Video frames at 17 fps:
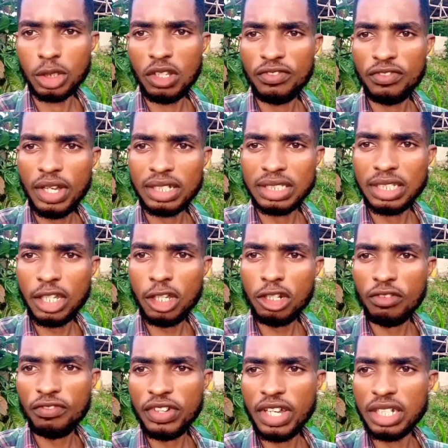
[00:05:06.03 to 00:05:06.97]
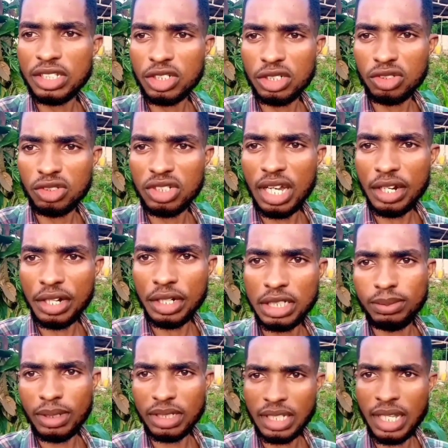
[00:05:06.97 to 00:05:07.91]
So if you are thinking of entering into the
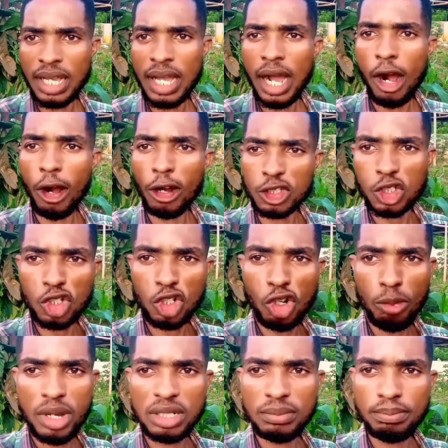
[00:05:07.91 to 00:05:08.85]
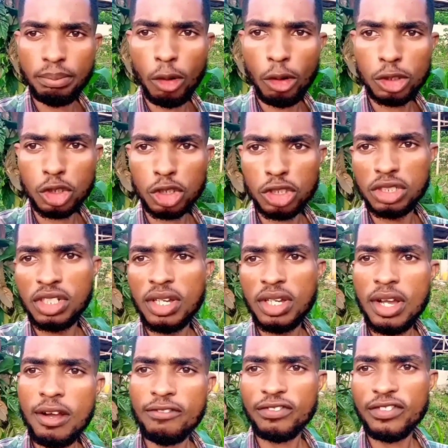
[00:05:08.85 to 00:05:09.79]
agri space, I also recommend poultry
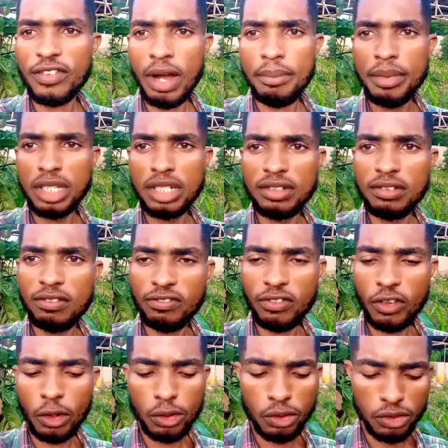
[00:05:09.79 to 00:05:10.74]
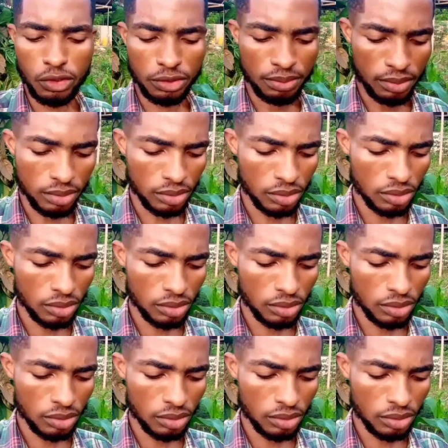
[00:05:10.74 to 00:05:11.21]
farming for you.